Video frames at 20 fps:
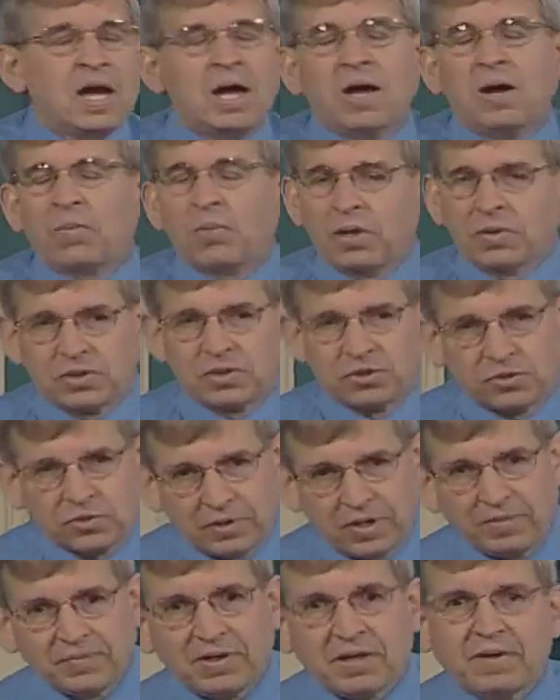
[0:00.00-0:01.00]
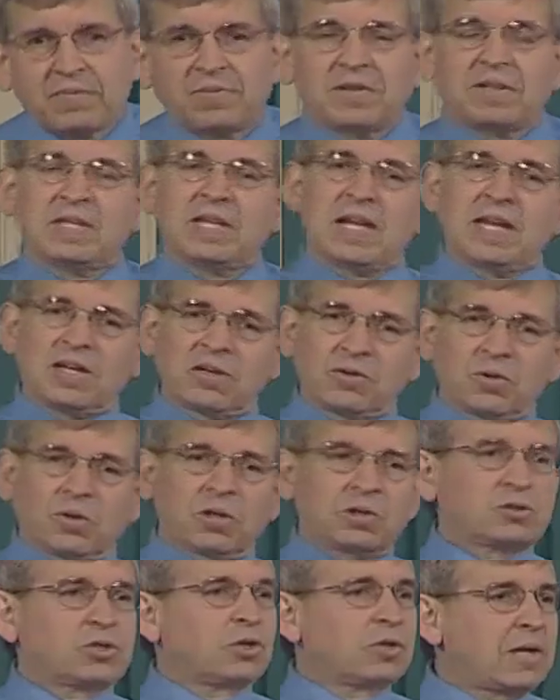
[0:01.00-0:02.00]
Well, the derivative and the
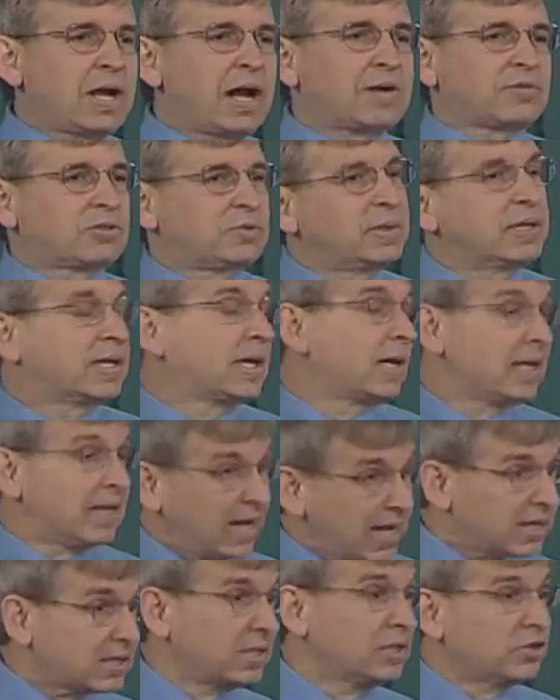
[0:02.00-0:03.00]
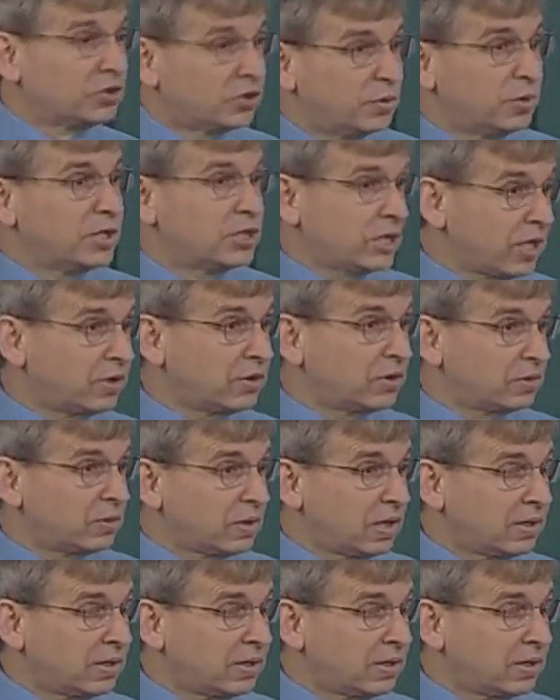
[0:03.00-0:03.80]
integral turn out to be connected to each other,